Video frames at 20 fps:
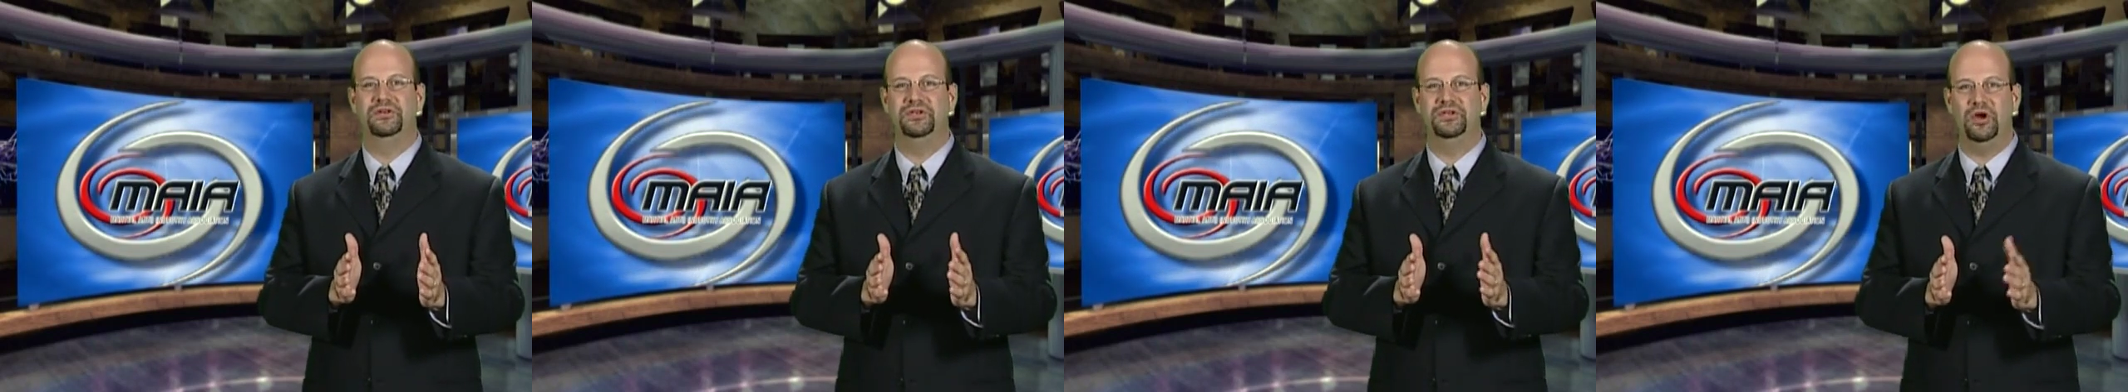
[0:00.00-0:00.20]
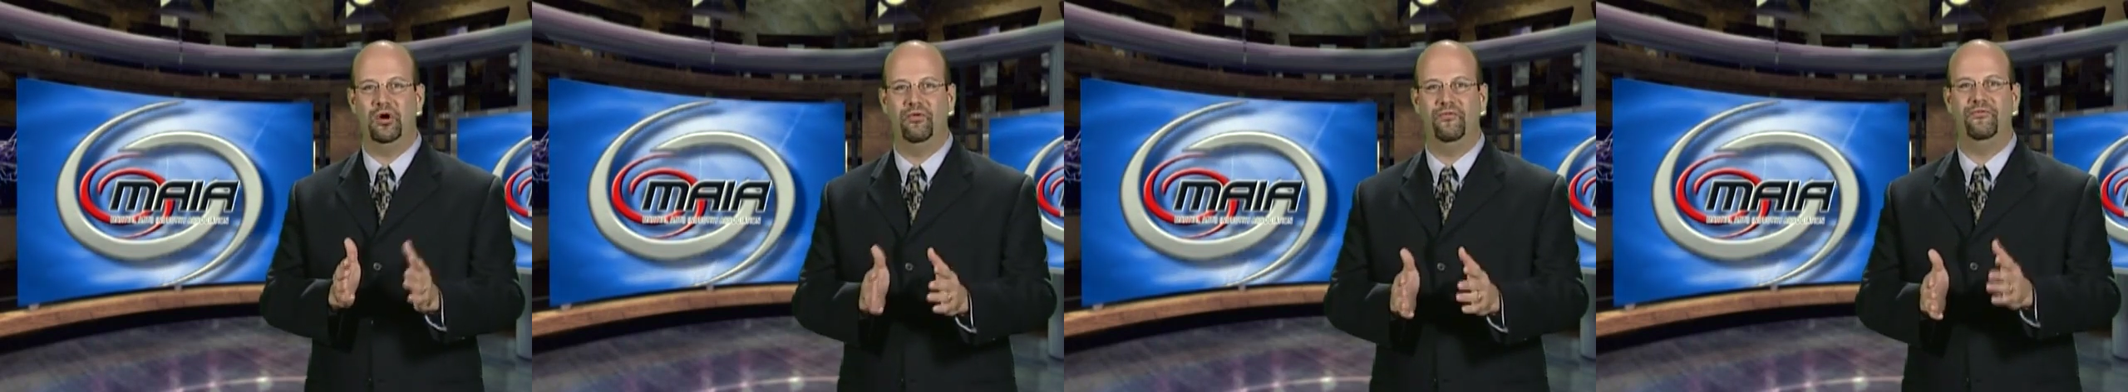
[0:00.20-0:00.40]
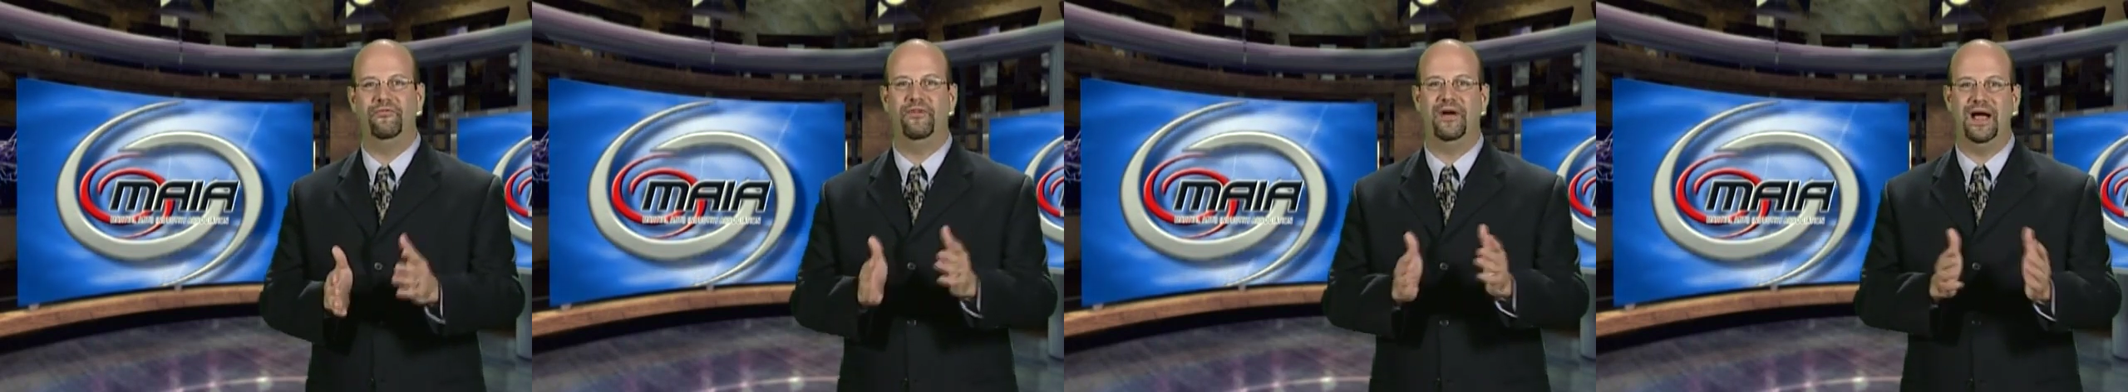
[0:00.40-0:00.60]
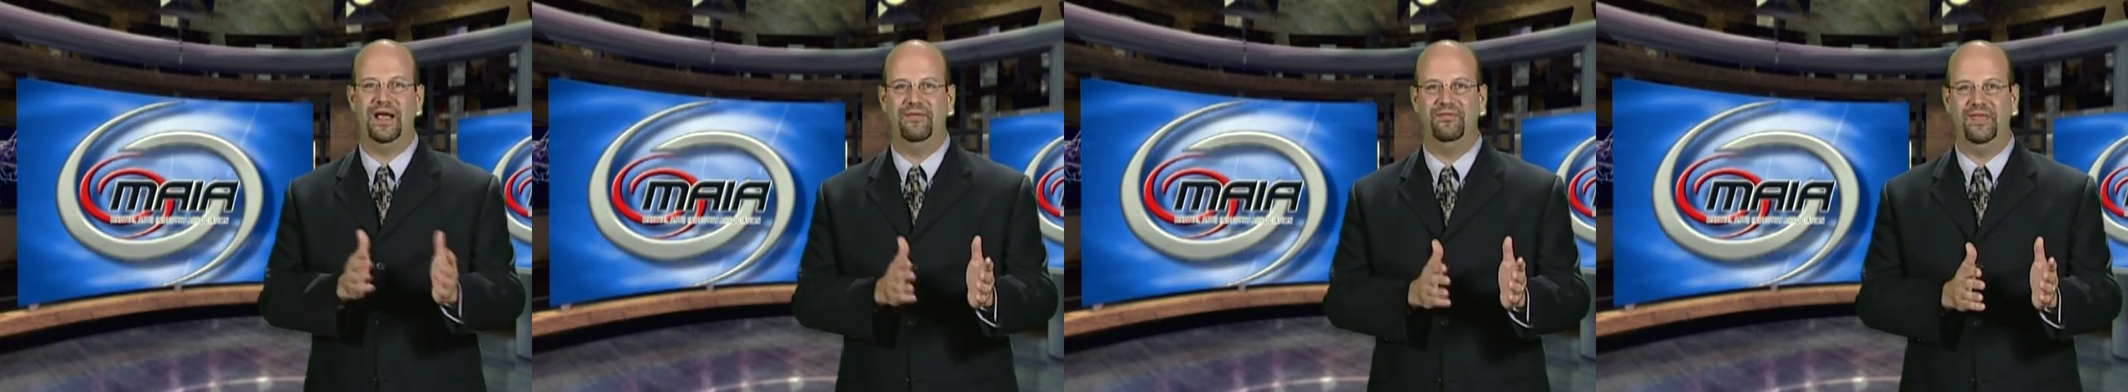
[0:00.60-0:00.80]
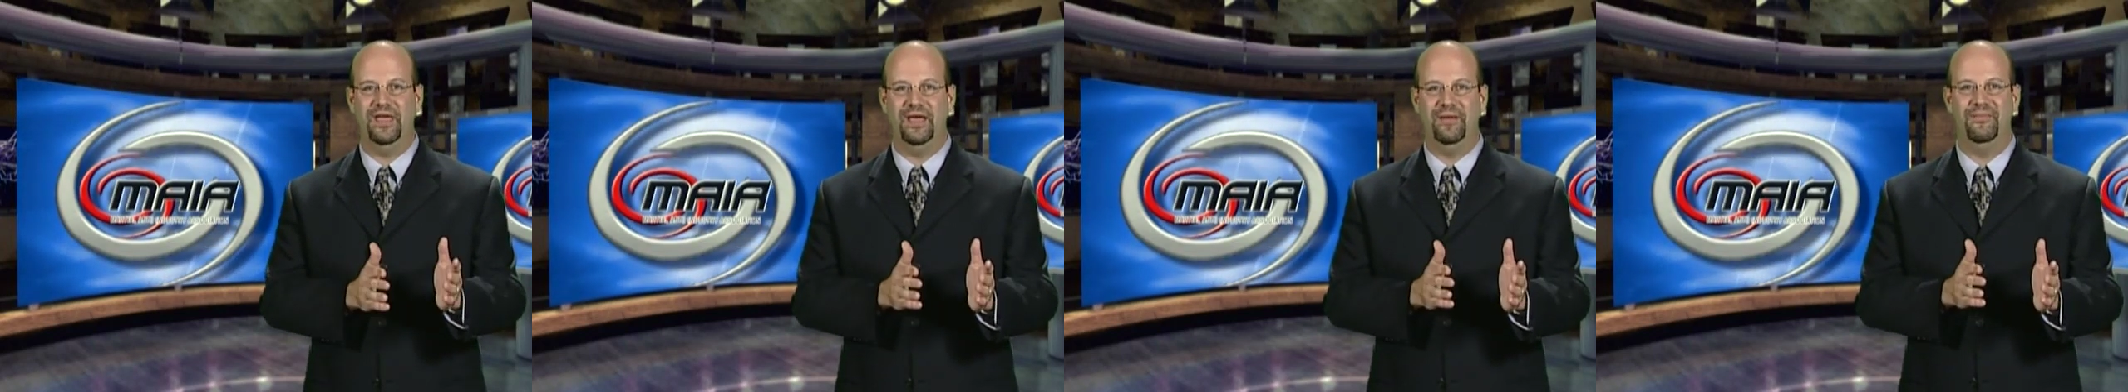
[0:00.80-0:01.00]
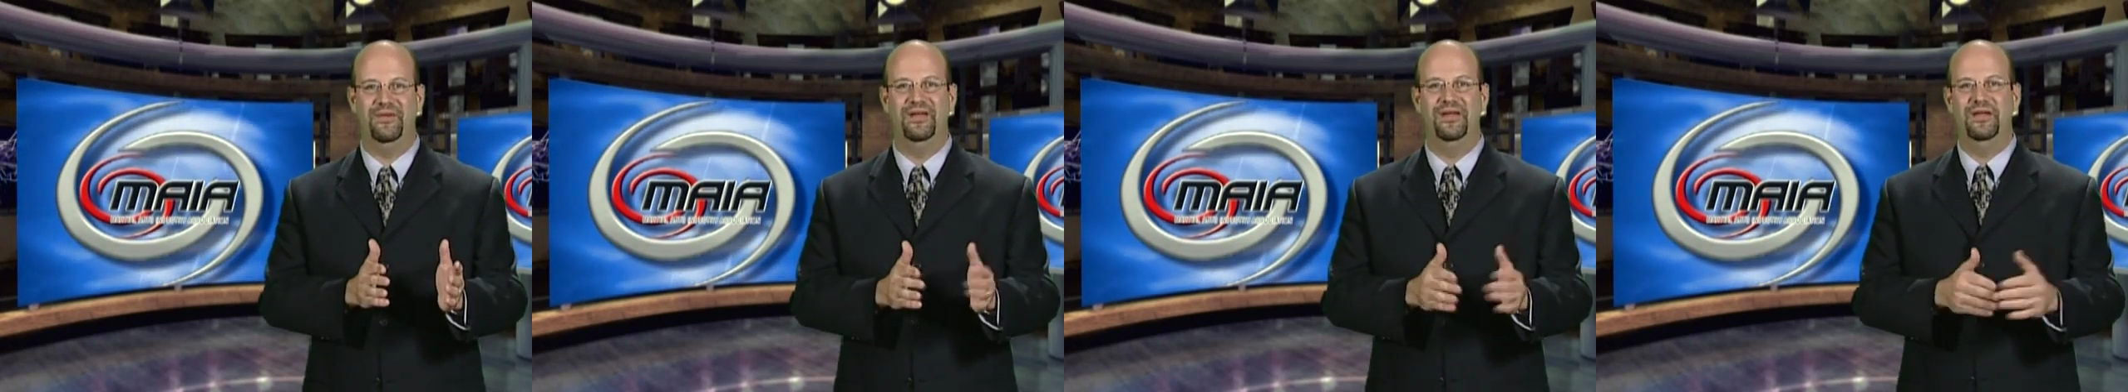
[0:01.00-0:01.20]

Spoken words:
Don't find them